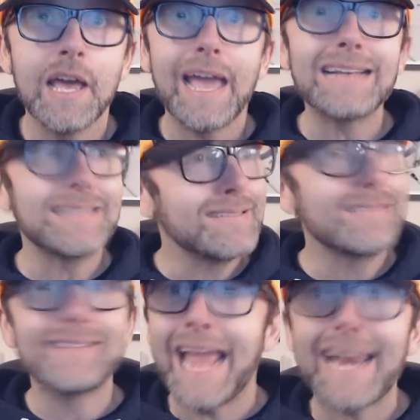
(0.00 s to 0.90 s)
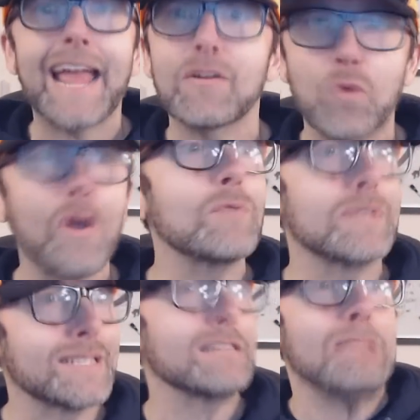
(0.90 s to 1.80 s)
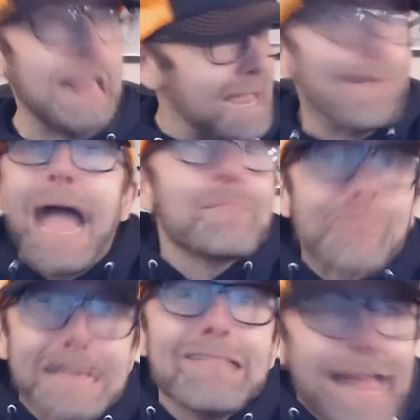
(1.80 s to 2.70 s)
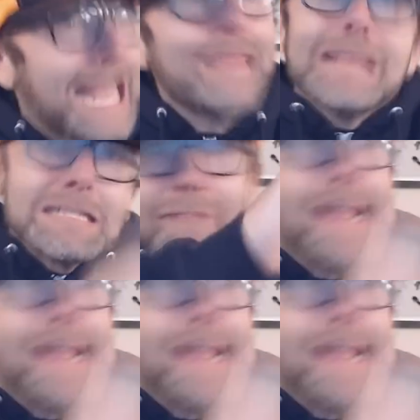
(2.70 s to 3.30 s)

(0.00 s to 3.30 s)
And Dan Aykroyd was still like, come on, Bill, I got this